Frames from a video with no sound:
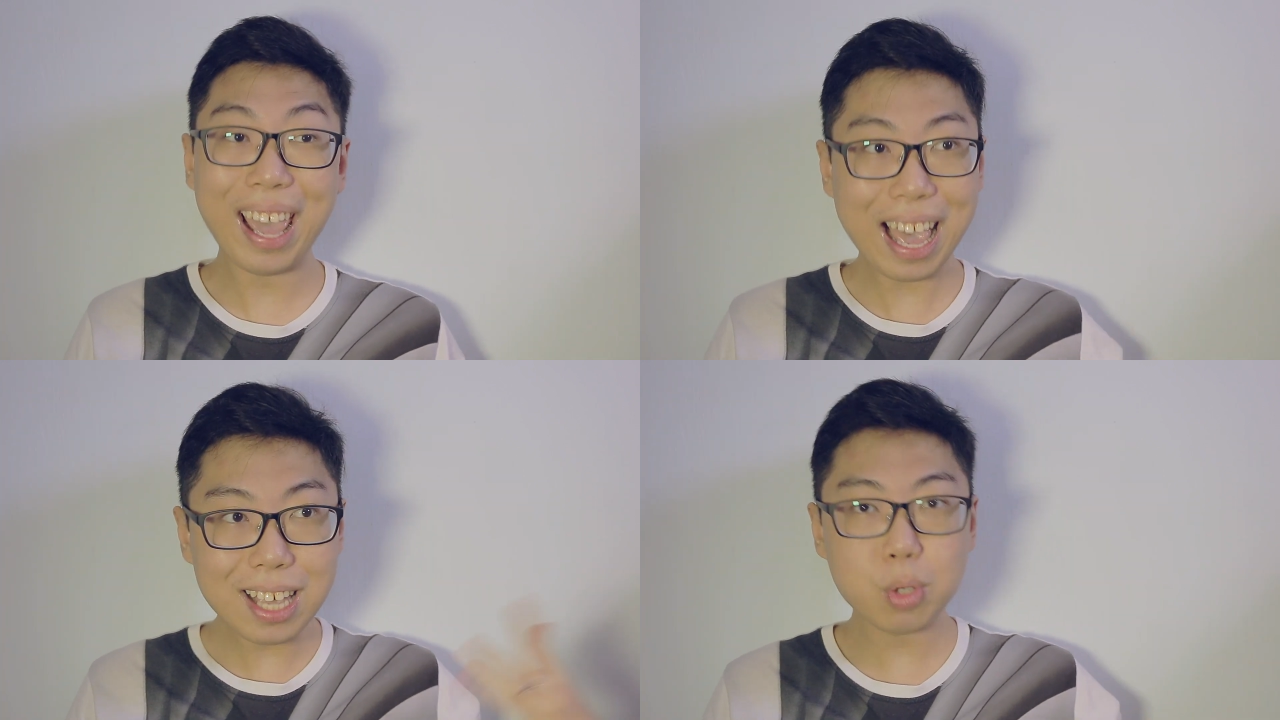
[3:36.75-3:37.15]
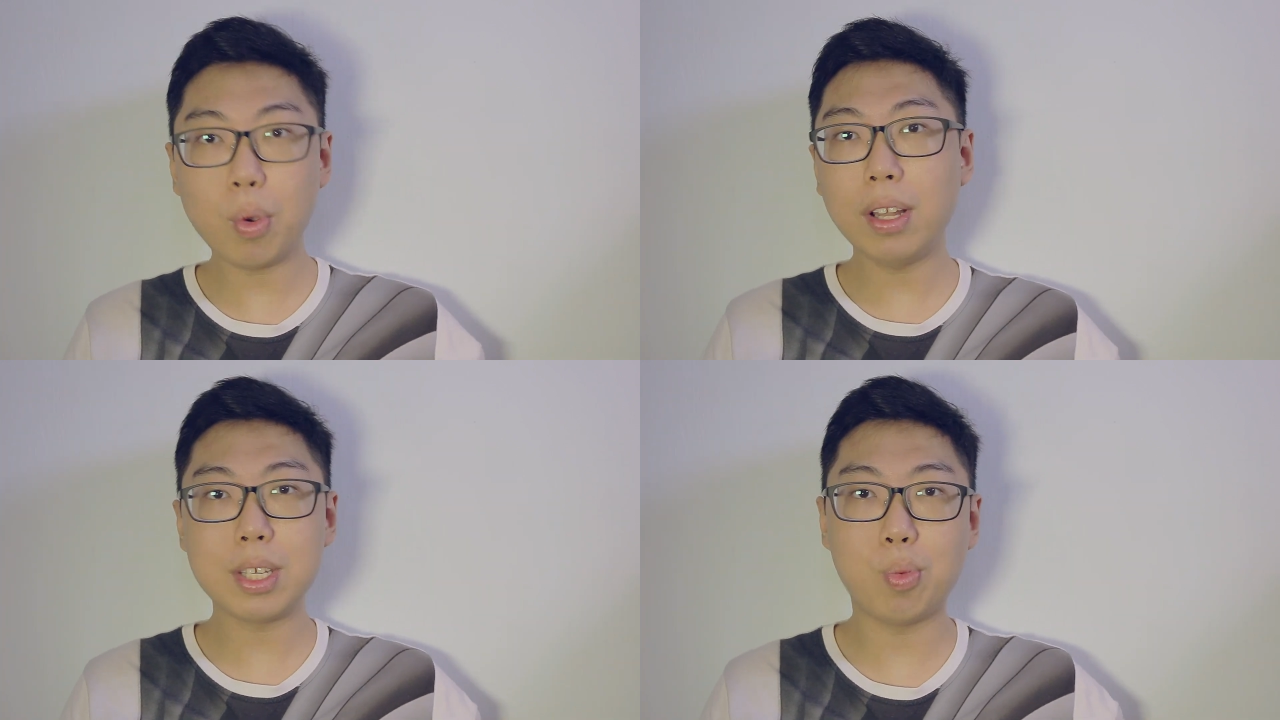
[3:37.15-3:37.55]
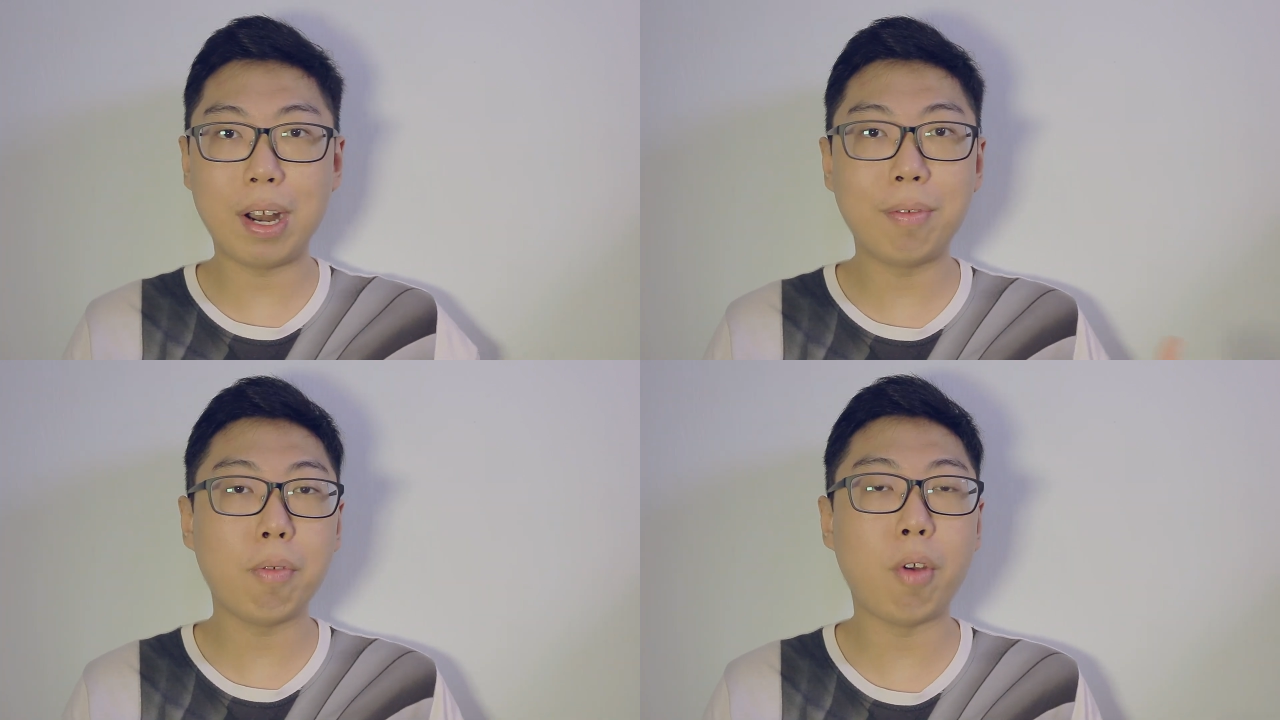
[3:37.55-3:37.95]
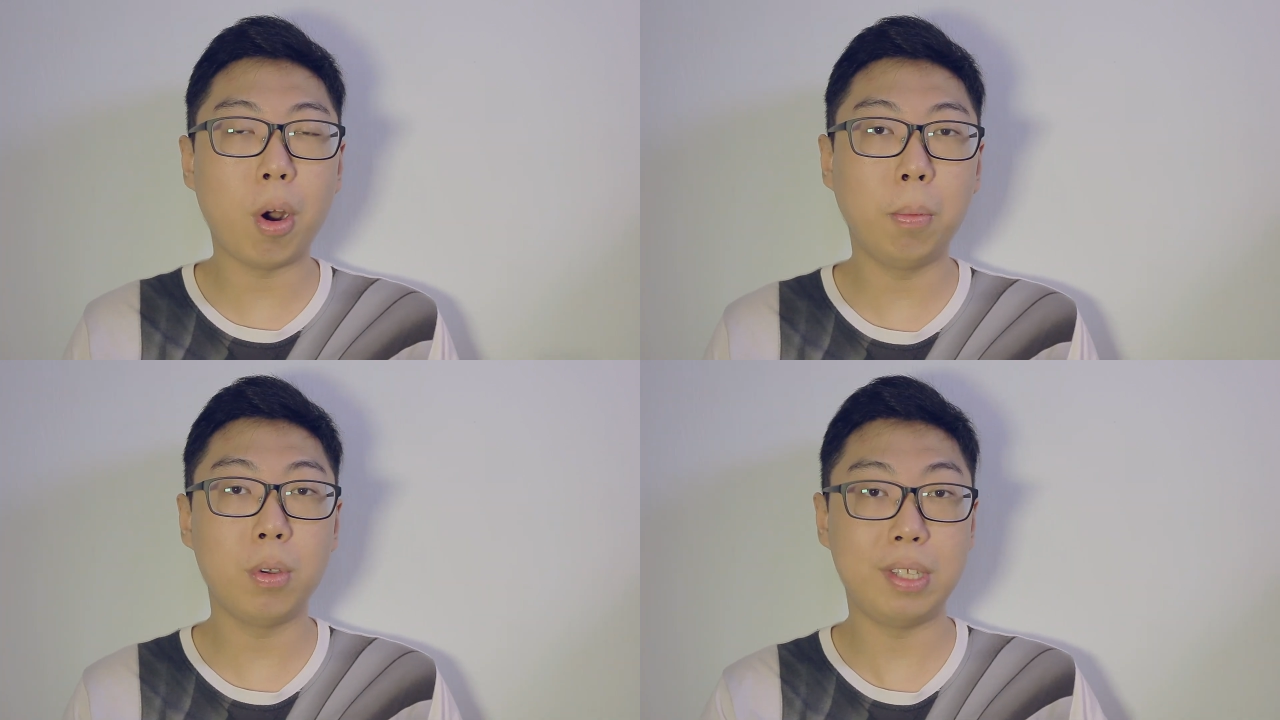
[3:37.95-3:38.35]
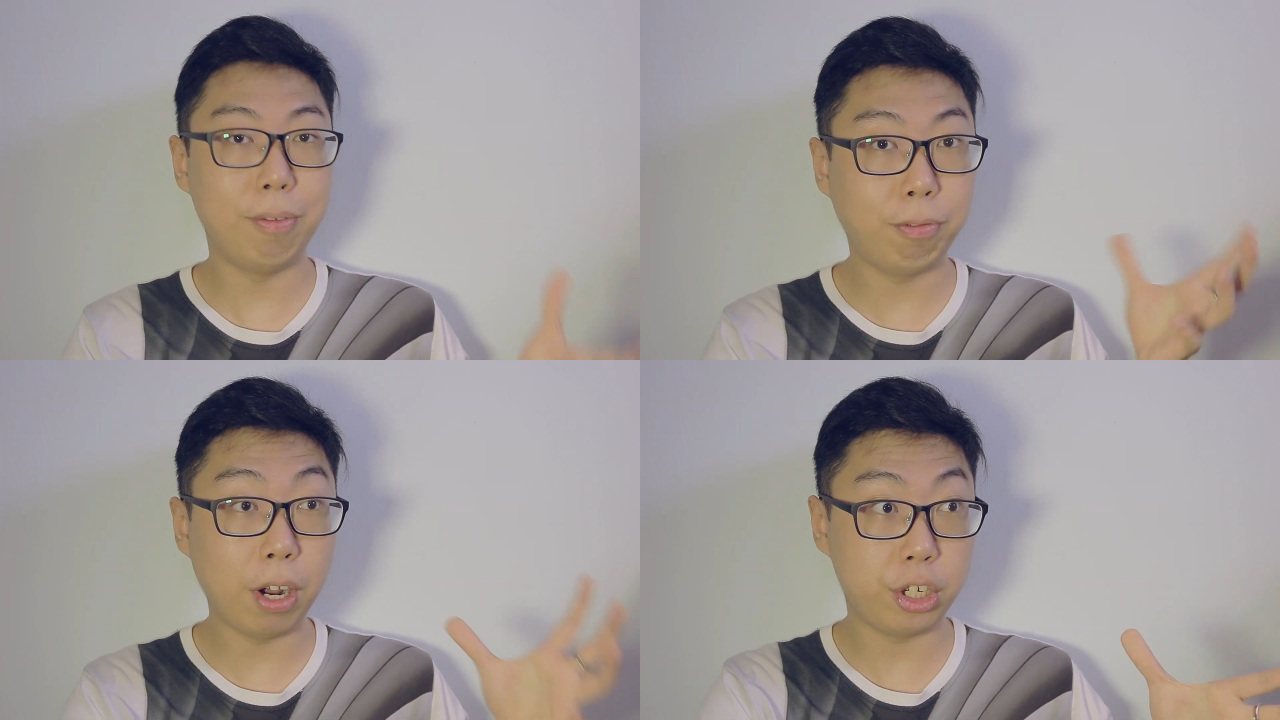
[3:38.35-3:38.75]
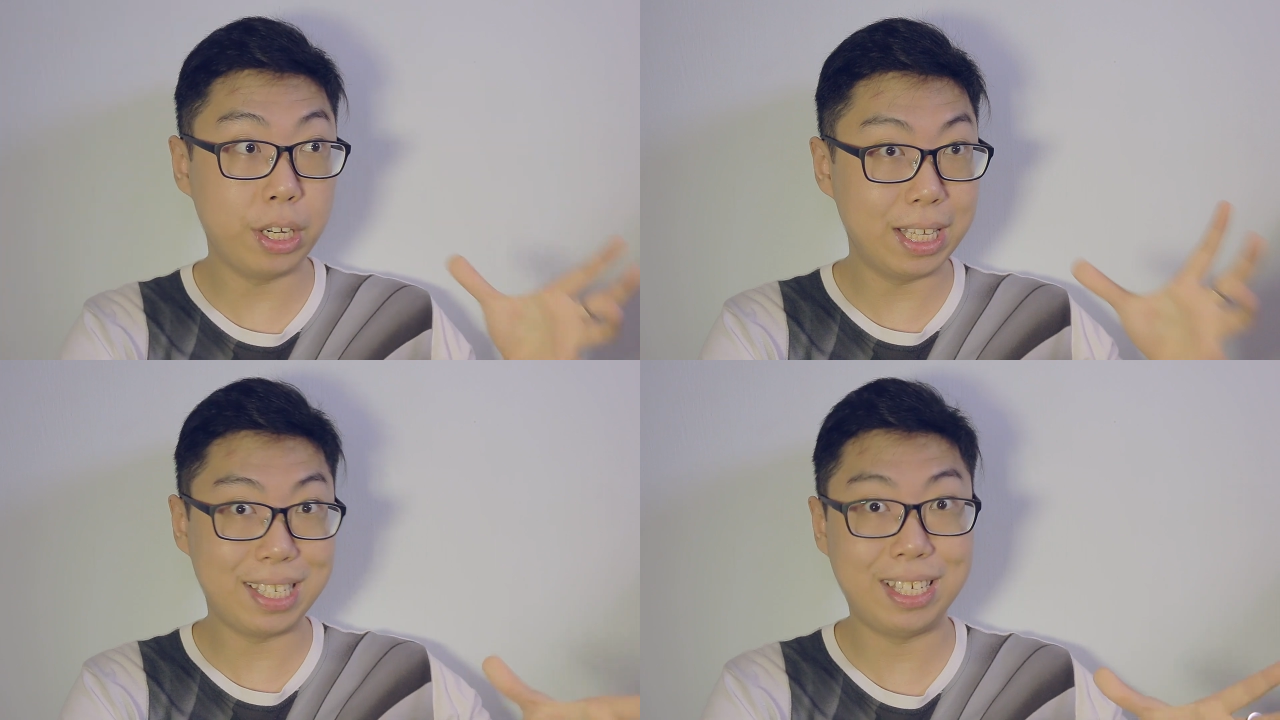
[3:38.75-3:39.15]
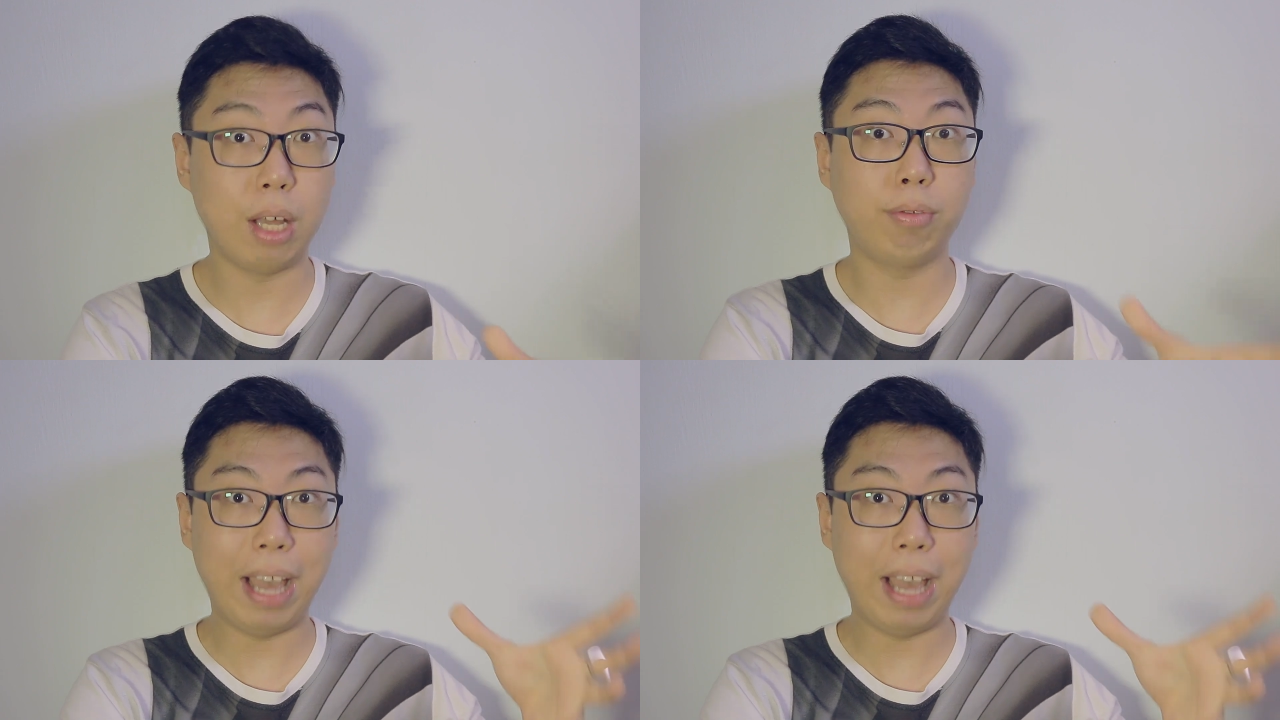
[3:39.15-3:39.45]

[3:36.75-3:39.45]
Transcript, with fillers: as well as whatever variables the function itself